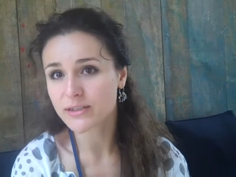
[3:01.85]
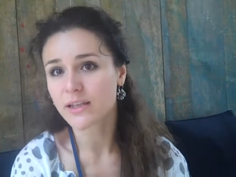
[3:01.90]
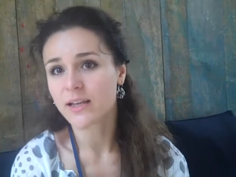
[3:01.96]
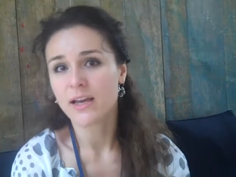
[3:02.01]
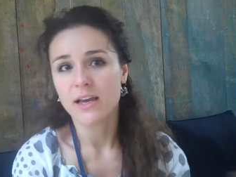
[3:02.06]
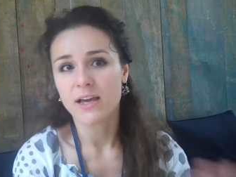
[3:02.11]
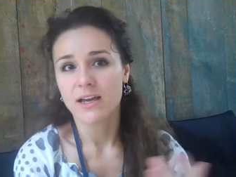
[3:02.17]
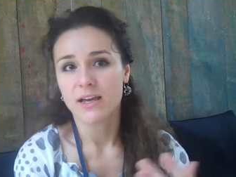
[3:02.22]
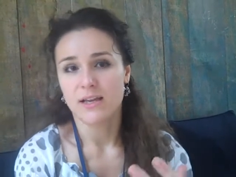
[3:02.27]

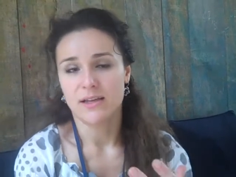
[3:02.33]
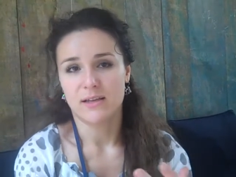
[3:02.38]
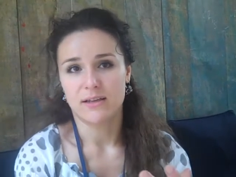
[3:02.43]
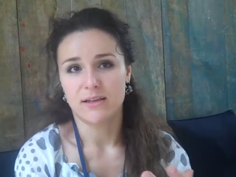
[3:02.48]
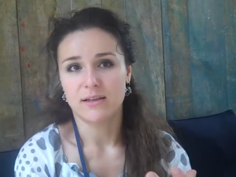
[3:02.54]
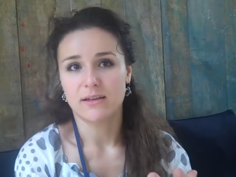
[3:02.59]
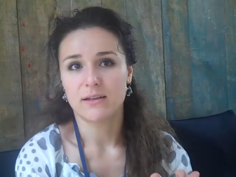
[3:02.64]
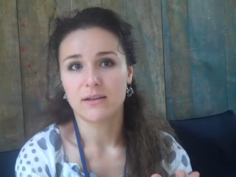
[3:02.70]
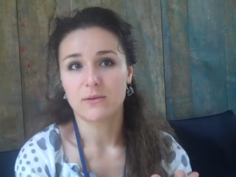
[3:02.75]

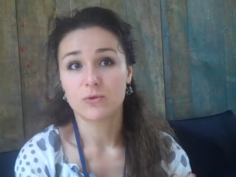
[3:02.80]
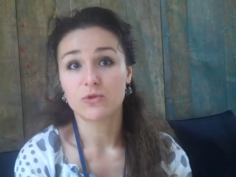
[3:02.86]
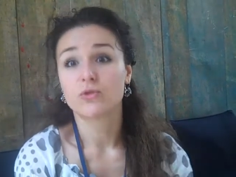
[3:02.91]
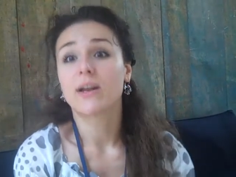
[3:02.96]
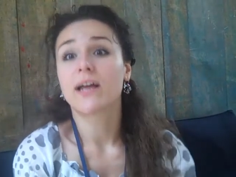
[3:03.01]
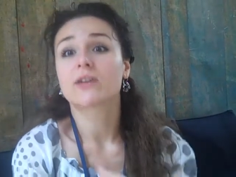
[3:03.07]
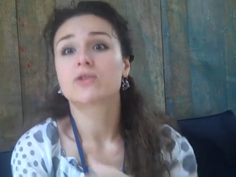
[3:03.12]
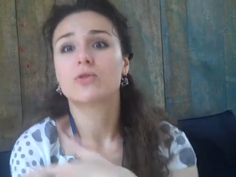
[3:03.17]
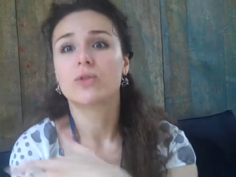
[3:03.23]
Uh, would
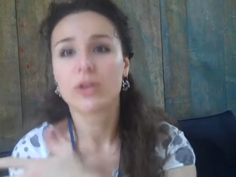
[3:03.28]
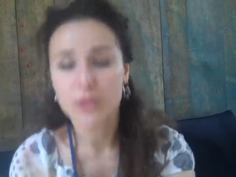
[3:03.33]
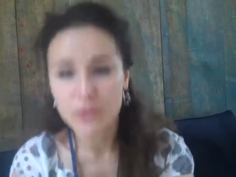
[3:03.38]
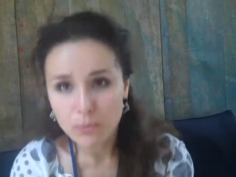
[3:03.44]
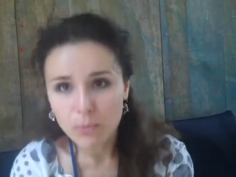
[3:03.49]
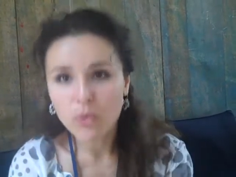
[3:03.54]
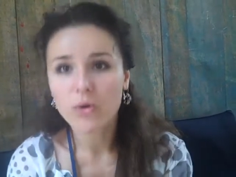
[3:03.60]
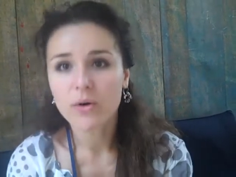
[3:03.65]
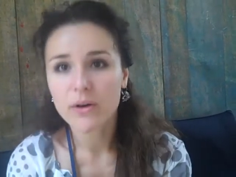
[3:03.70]
you like to learn
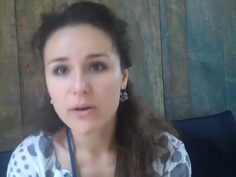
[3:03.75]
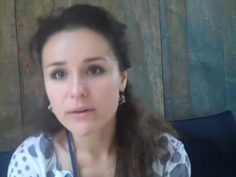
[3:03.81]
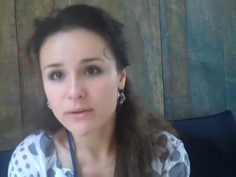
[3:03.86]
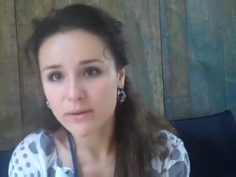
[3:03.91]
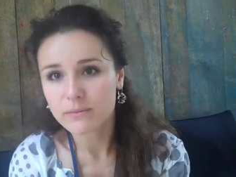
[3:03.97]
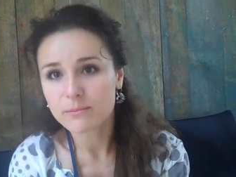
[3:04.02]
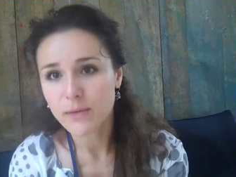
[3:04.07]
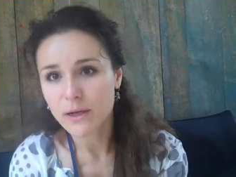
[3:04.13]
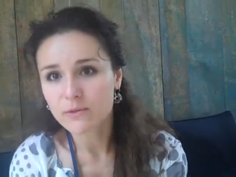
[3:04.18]
more
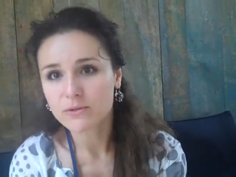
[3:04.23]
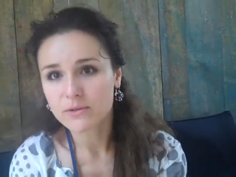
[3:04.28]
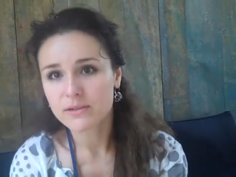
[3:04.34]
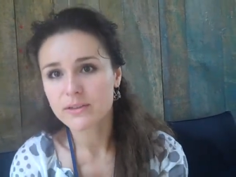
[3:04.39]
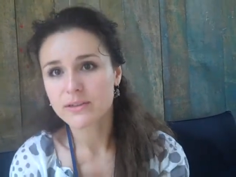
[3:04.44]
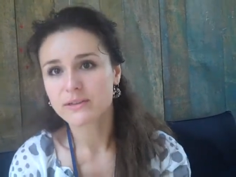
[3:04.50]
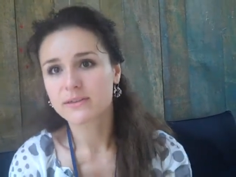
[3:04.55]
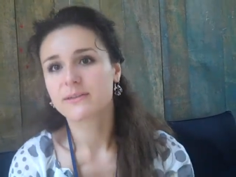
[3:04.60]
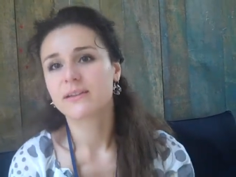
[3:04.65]
about
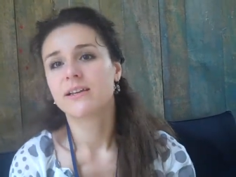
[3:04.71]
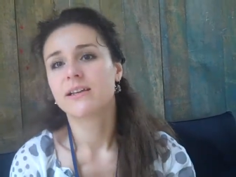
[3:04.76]
it?